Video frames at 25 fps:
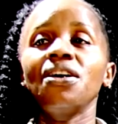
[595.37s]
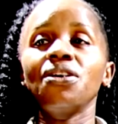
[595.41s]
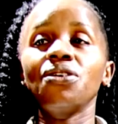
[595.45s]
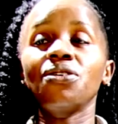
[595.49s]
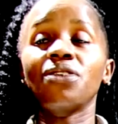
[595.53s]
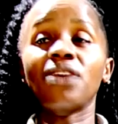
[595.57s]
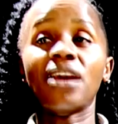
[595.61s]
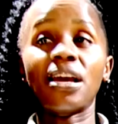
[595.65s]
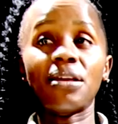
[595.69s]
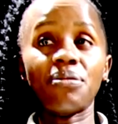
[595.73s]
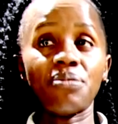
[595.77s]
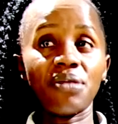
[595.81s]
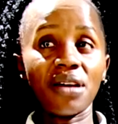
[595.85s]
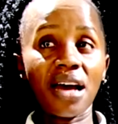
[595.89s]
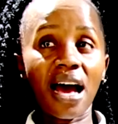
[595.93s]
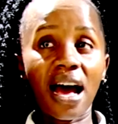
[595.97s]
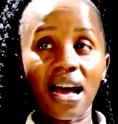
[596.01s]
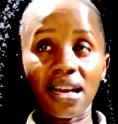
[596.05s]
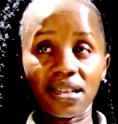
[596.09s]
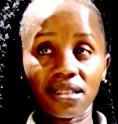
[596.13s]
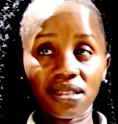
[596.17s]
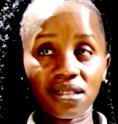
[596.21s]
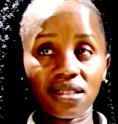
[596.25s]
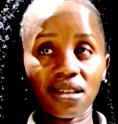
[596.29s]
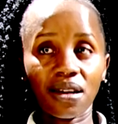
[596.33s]
You can be
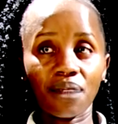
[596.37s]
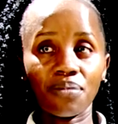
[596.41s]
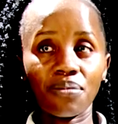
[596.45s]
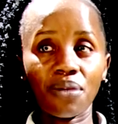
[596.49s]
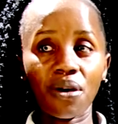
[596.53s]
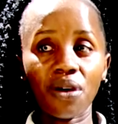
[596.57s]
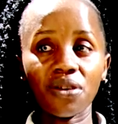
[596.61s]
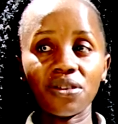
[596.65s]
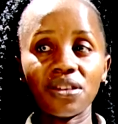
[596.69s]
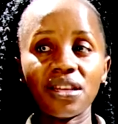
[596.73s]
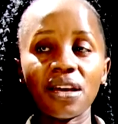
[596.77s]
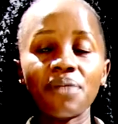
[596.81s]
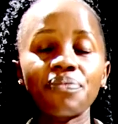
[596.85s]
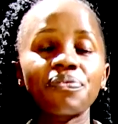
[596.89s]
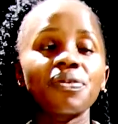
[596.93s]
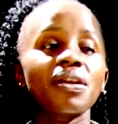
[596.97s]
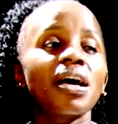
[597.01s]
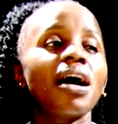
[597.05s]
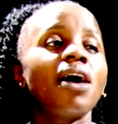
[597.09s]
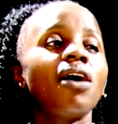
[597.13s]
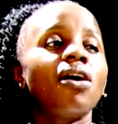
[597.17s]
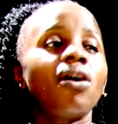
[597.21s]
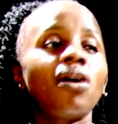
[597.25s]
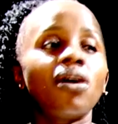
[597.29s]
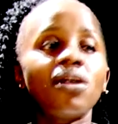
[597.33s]
asked about
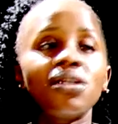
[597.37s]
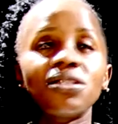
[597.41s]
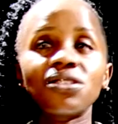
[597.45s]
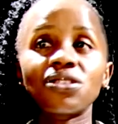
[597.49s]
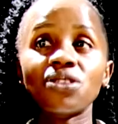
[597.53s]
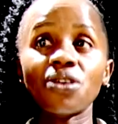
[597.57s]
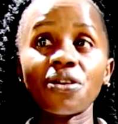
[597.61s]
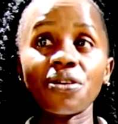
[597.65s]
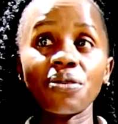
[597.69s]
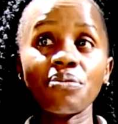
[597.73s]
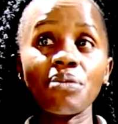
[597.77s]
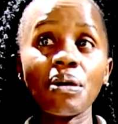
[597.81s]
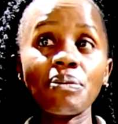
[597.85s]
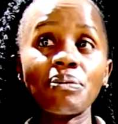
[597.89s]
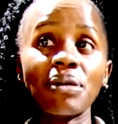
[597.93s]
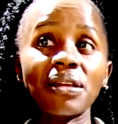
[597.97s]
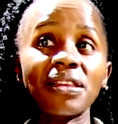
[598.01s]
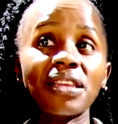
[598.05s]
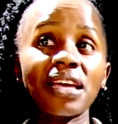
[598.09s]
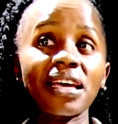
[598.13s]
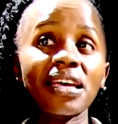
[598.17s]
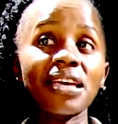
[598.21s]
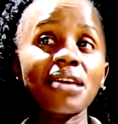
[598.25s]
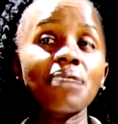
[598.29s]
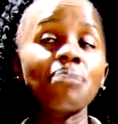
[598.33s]
them. Also remember
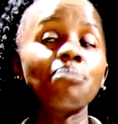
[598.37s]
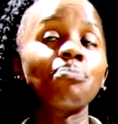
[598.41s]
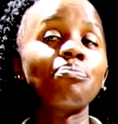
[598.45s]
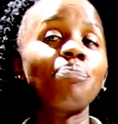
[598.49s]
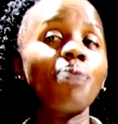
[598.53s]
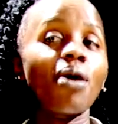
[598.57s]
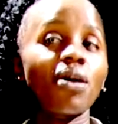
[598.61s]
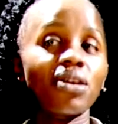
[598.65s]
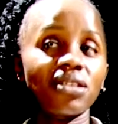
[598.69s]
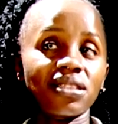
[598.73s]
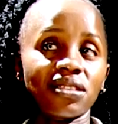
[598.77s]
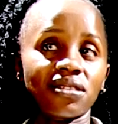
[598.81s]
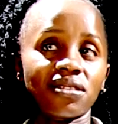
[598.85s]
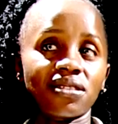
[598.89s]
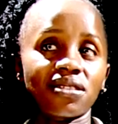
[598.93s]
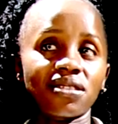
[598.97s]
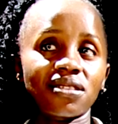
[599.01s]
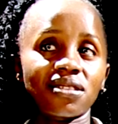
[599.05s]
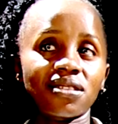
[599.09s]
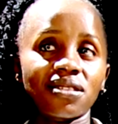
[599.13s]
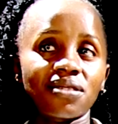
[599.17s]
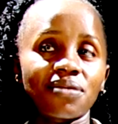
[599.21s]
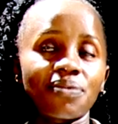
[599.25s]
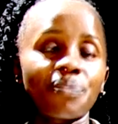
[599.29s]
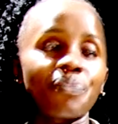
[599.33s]
the
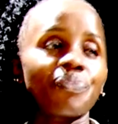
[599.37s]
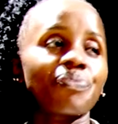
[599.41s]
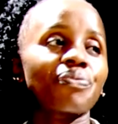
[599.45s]
importance